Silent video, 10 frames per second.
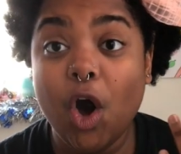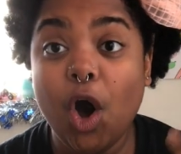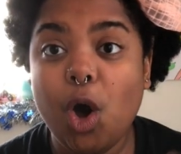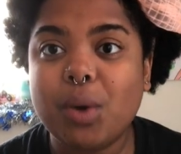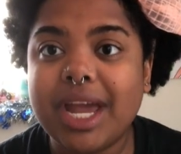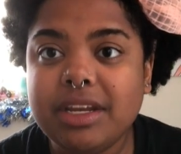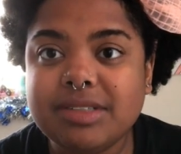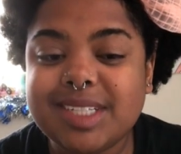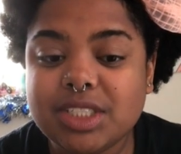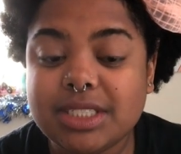oh, can you
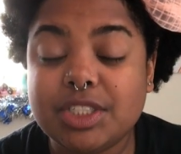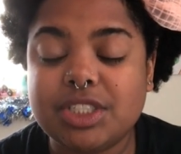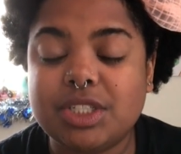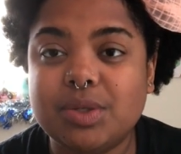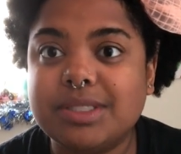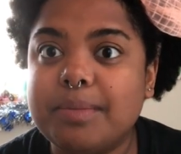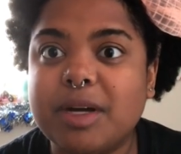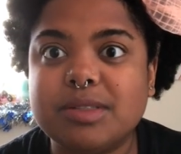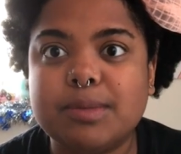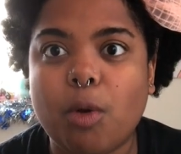teach the students
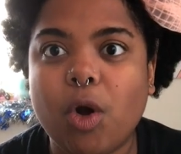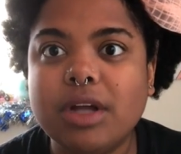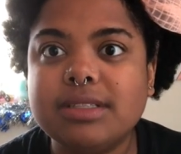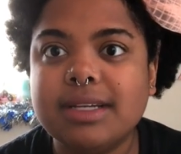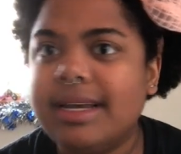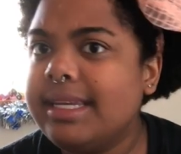about sports?